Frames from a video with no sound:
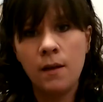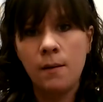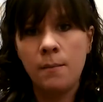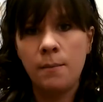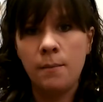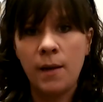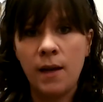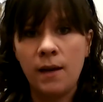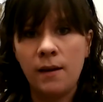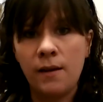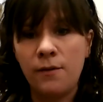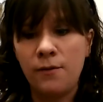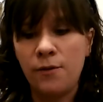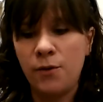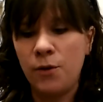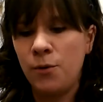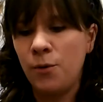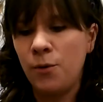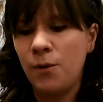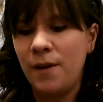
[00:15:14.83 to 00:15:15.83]
many of
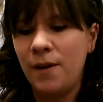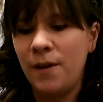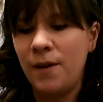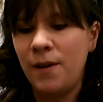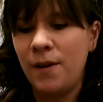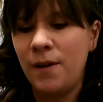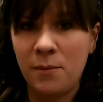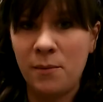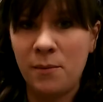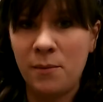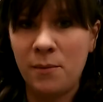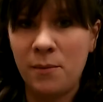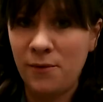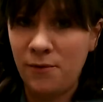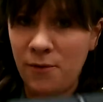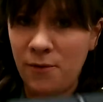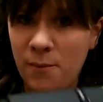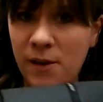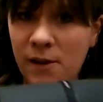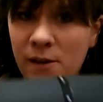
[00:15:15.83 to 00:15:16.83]
you are probably
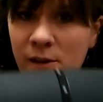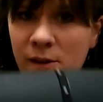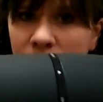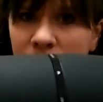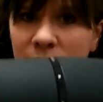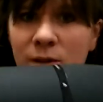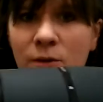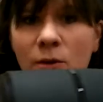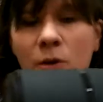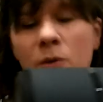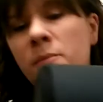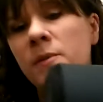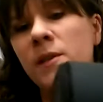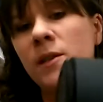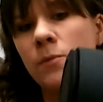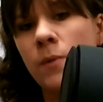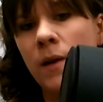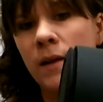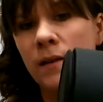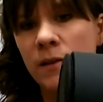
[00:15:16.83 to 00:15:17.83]
familiar with scopes
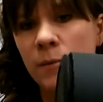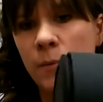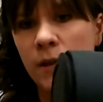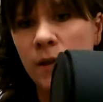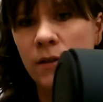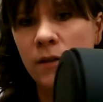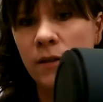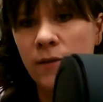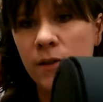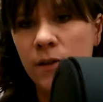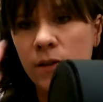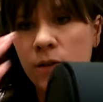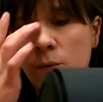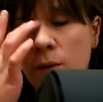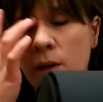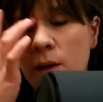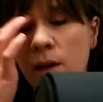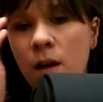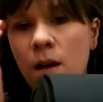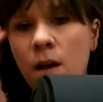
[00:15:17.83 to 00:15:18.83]
as well, especially if you're
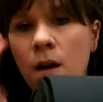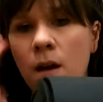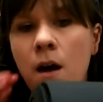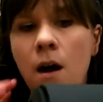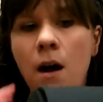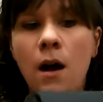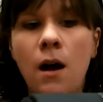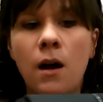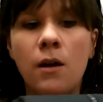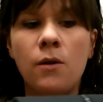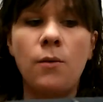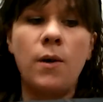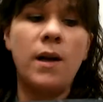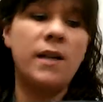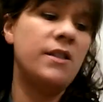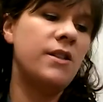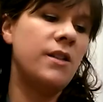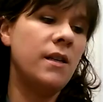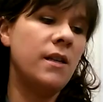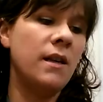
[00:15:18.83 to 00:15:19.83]
doing hawk
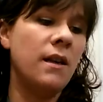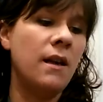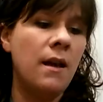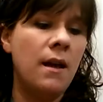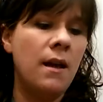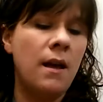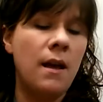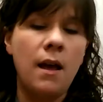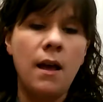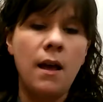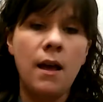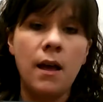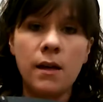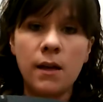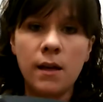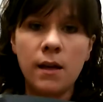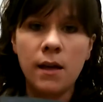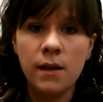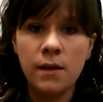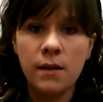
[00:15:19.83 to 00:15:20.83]
watching. And
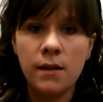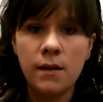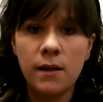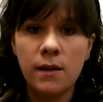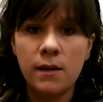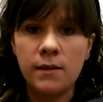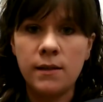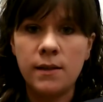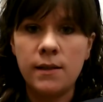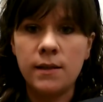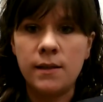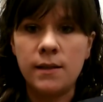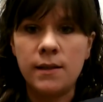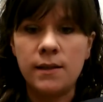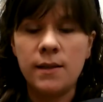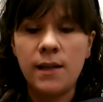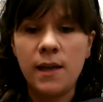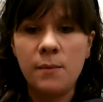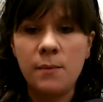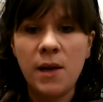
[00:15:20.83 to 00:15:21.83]
again, it's the
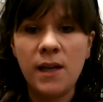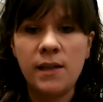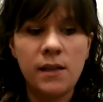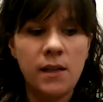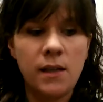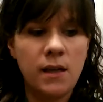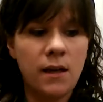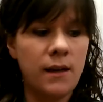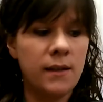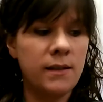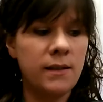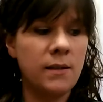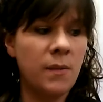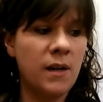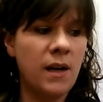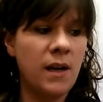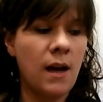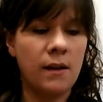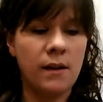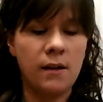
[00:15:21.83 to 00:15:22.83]
same idea as a
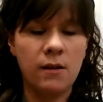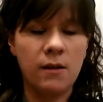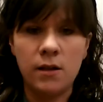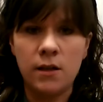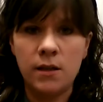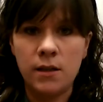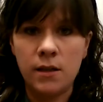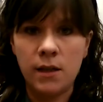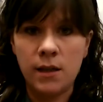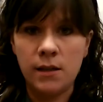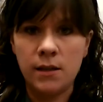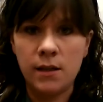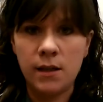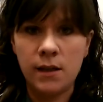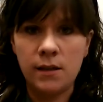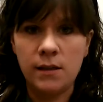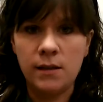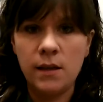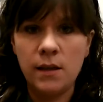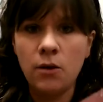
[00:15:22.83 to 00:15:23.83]
monocular. It's
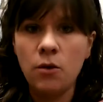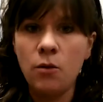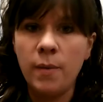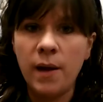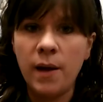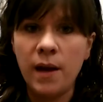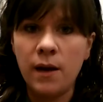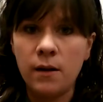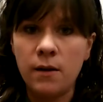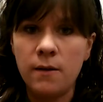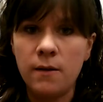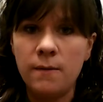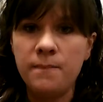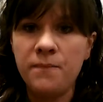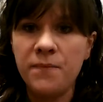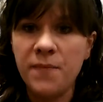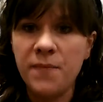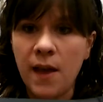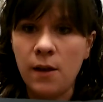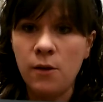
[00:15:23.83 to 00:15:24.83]
a single barrel
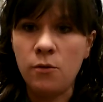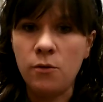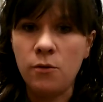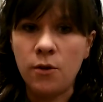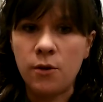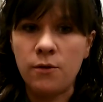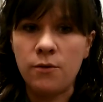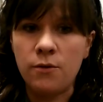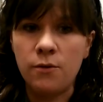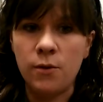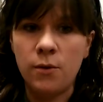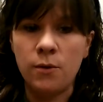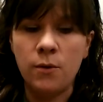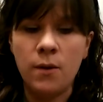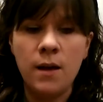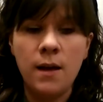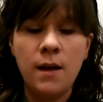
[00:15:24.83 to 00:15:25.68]
that you look through,